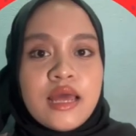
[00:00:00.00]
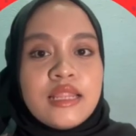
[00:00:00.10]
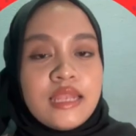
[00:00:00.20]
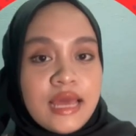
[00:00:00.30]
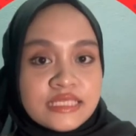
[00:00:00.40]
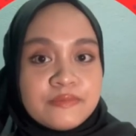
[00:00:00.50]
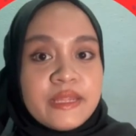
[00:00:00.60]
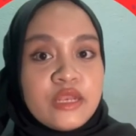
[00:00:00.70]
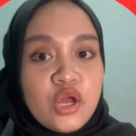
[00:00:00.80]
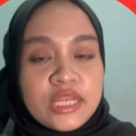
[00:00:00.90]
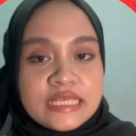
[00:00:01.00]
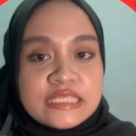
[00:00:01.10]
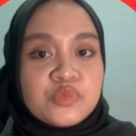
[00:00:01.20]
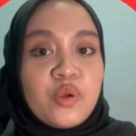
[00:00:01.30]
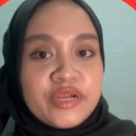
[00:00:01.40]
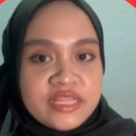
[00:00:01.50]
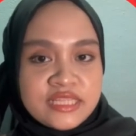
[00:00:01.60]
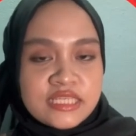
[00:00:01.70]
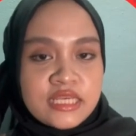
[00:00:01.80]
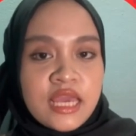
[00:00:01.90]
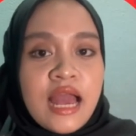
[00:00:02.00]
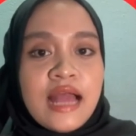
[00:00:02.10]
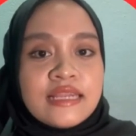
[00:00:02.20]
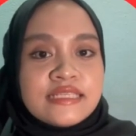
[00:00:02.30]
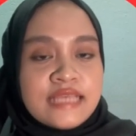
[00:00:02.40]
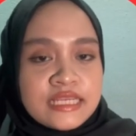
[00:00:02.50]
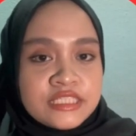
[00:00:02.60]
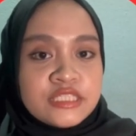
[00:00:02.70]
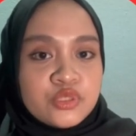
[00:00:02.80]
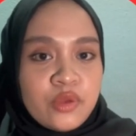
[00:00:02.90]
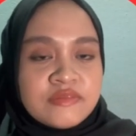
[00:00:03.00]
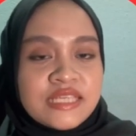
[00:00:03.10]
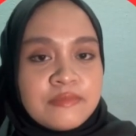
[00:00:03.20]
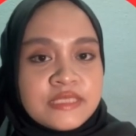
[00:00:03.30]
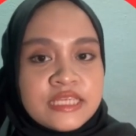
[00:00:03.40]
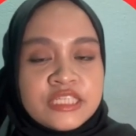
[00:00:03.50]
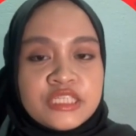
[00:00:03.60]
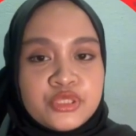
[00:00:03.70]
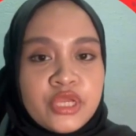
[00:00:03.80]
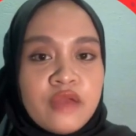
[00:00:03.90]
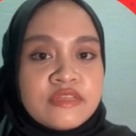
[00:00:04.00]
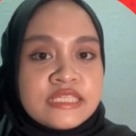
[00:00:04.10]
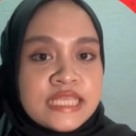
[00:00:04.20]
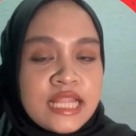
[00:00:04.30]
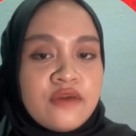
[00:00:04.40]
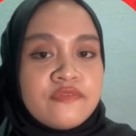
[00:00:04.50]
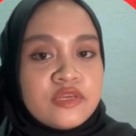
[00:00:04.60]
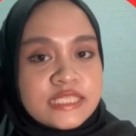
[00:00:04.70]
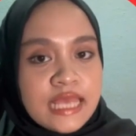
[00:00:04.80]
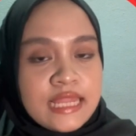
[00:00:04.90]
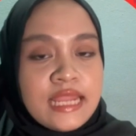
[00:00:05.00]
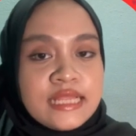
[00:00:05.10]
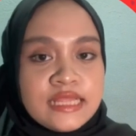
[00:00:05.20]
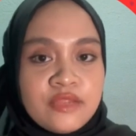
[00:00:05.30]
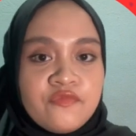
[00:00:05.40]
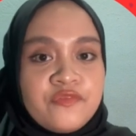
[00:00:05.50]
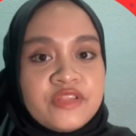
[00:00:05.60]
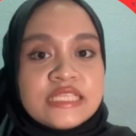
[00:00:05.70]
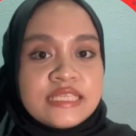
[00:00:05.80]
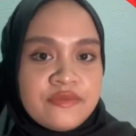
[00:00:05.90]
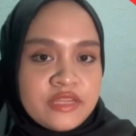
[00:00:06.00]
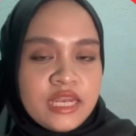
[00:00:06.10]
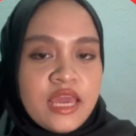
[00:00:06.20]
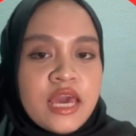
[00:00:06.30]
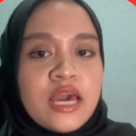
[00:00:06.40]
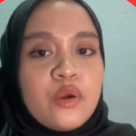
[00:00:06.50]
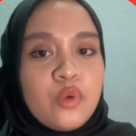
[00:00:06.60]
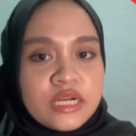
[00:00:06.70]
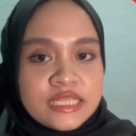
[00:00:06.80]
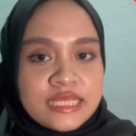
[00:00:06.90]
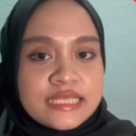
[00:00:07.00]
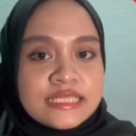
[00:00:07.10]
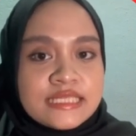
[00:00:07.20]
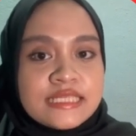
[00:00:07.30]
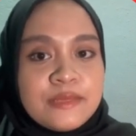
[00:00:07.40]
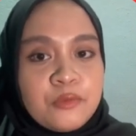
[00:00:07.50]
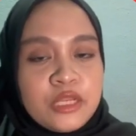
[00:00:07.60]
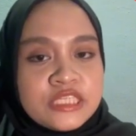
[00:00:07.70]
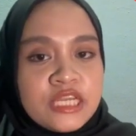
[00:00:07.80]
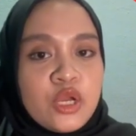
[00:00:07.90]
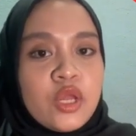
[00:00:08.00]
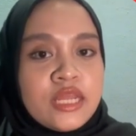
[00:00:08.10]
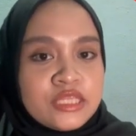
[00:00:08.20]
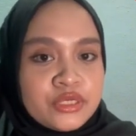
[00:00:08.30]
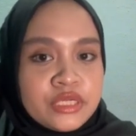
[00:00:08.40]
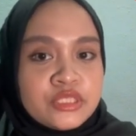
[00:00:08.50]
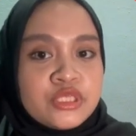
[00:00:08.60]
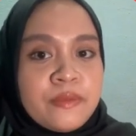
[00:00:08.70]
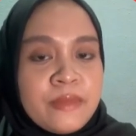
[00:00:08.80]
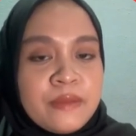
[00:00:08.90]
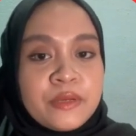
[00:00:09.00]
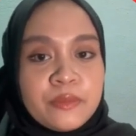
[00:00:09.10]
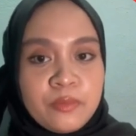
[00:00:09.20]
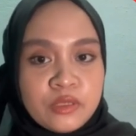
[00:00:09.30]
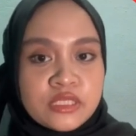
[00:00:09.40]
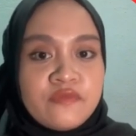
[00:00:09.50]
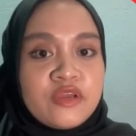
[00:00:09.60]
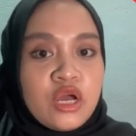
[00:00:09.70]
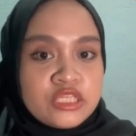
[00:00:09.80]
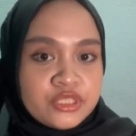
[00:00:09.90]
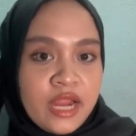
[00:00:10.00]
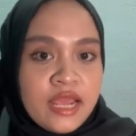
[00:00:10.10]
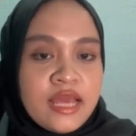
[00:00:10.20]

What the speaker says: Last but not least, warranty. Under Section 12 Subsection 3 of the Sale of Goods Act 1957, a warranty is a stipulation collateral to the main purpose of the contract,